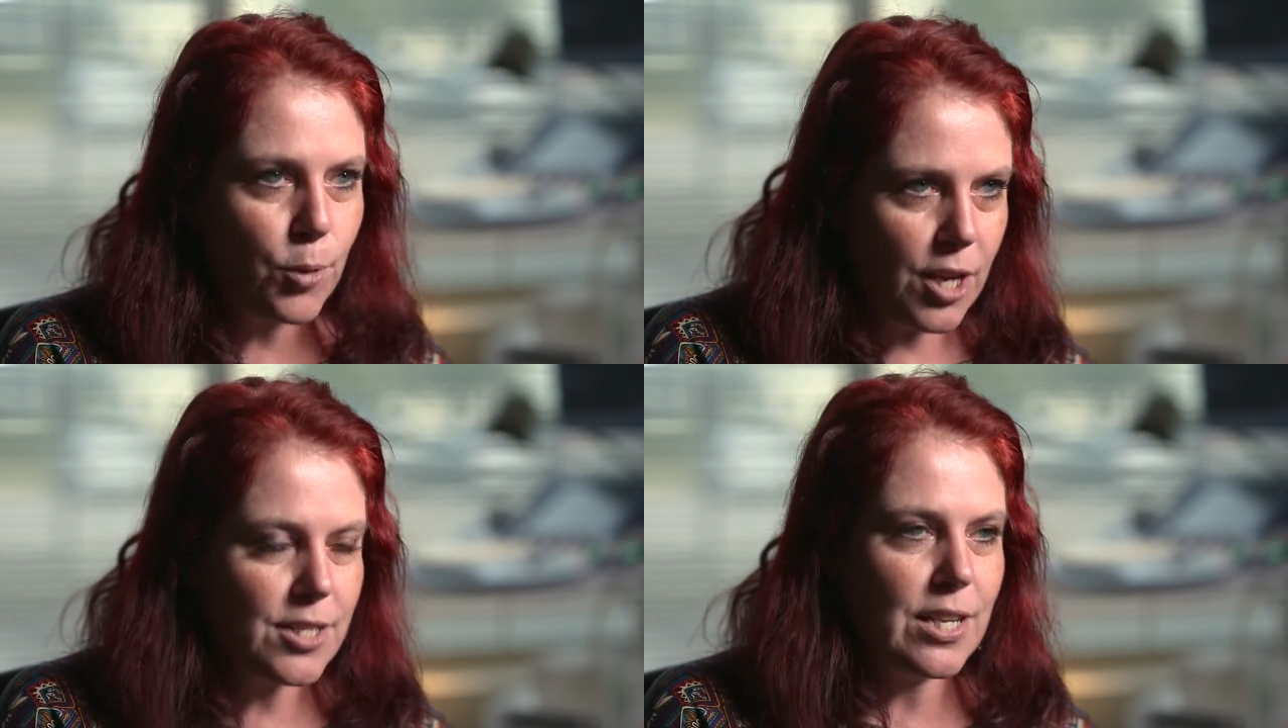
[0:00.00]

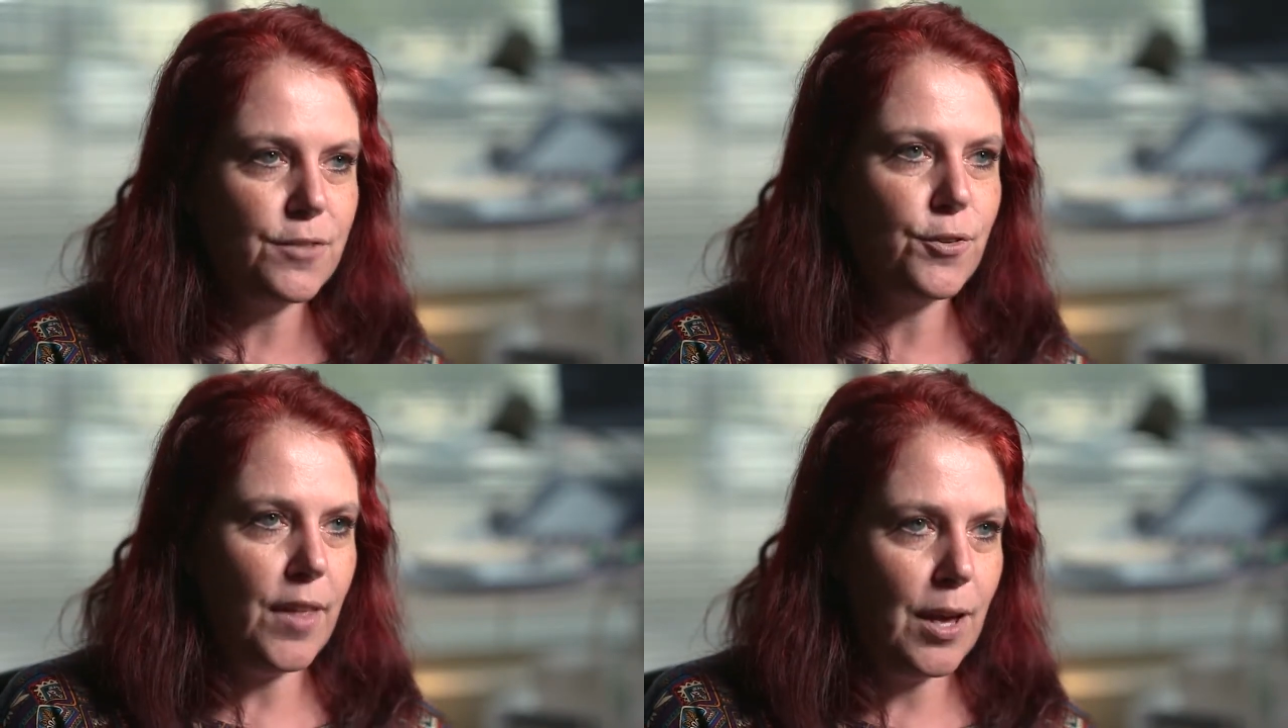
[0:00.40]

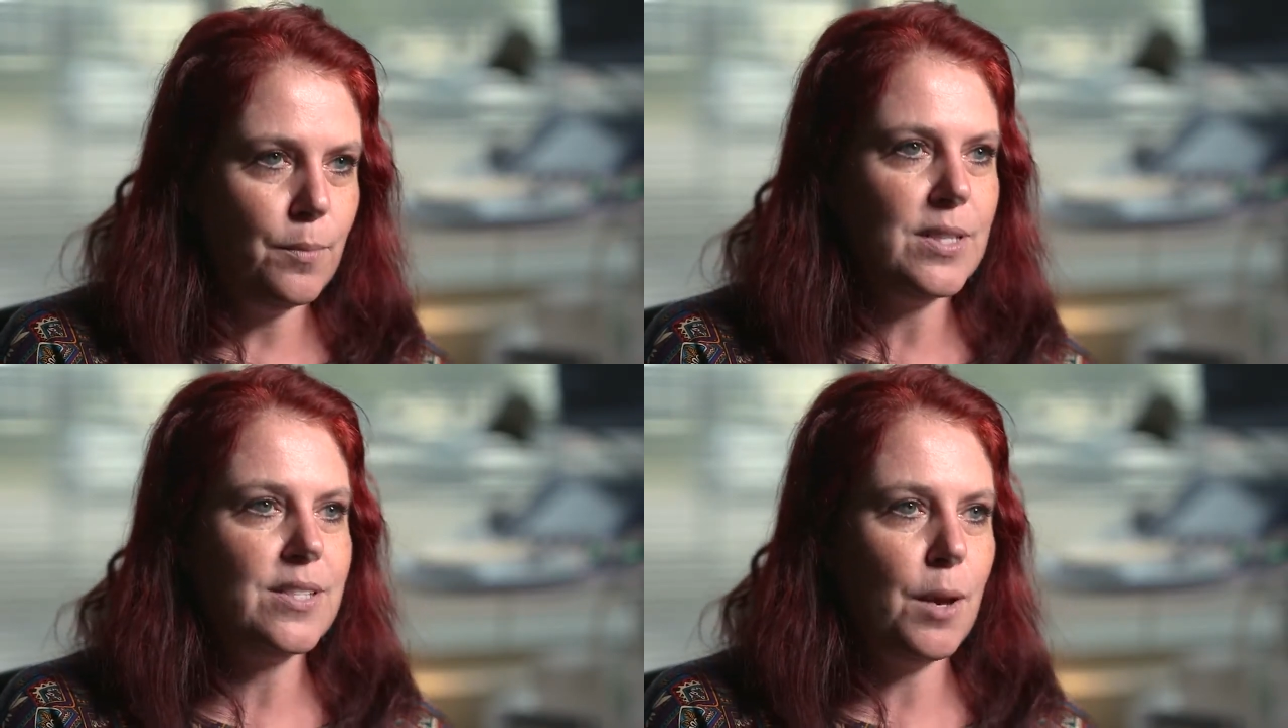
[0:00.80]
process for
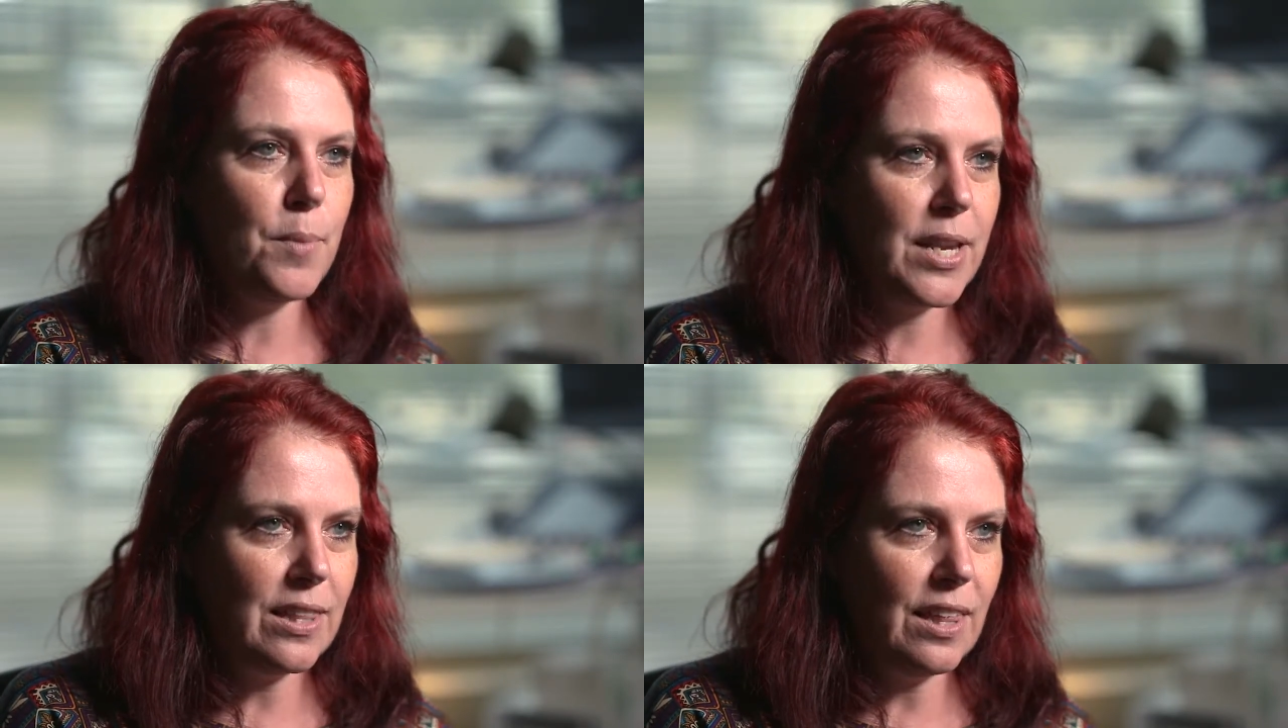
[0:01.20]
them and
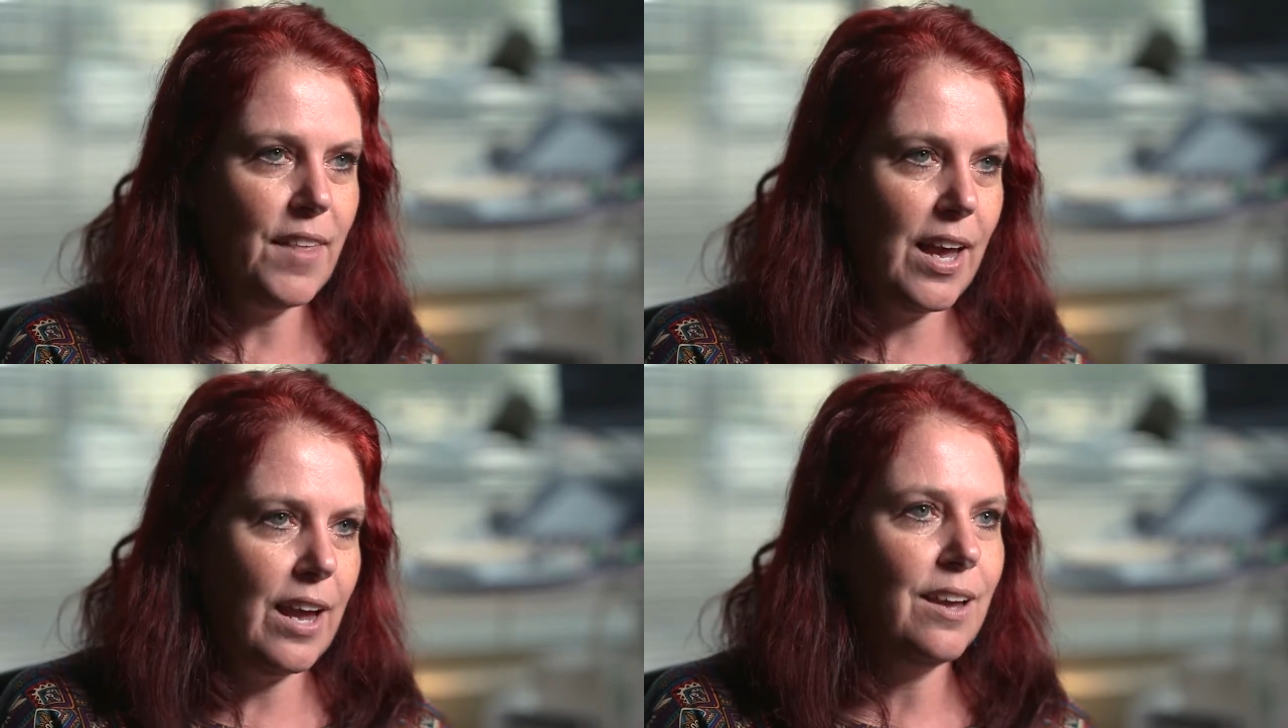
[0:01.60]
somebody
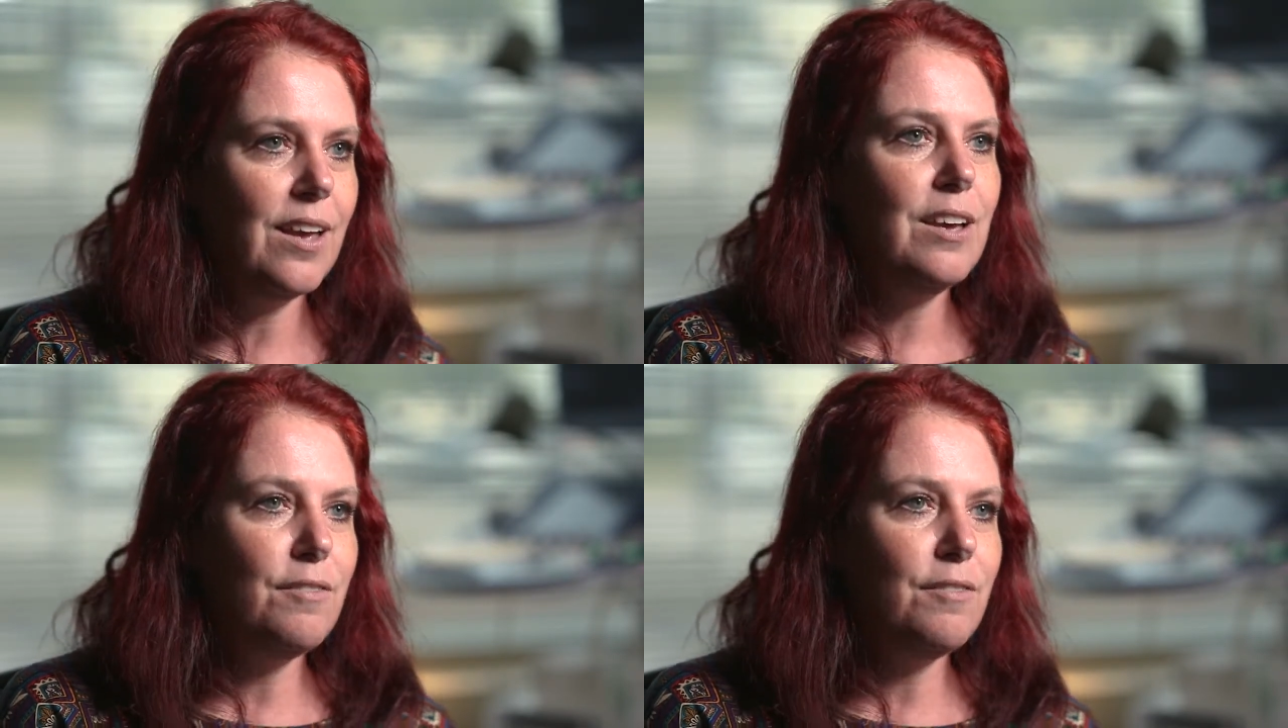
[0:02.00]
that they